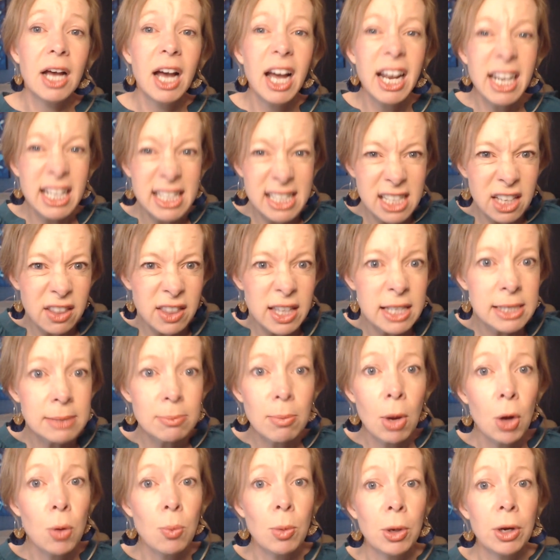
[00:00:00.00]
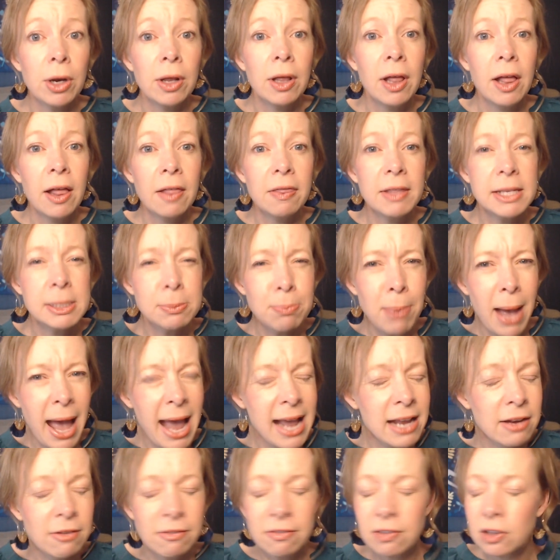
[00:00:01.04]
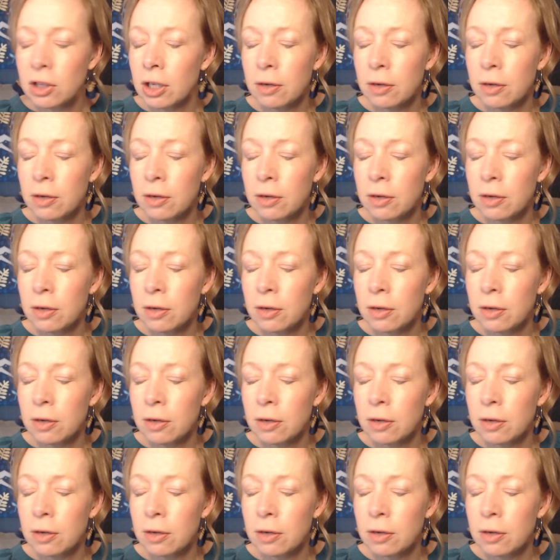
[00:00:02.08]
And it's at this moment, this painful